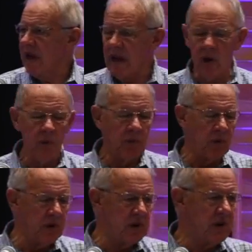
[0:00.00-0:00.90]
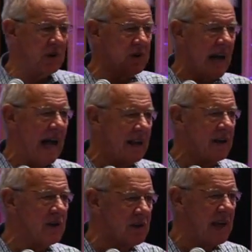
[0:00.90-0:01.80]
to help Christians
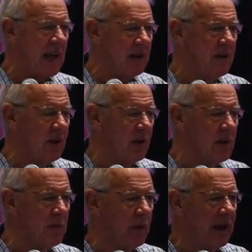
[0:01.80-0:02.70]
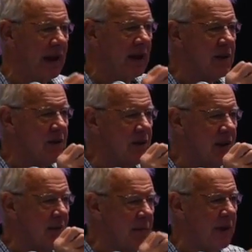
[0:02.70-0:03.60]
understand the gospel in its
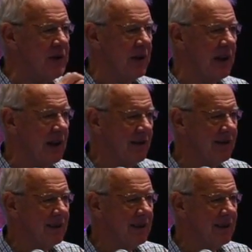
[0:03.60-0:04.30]
simplicity.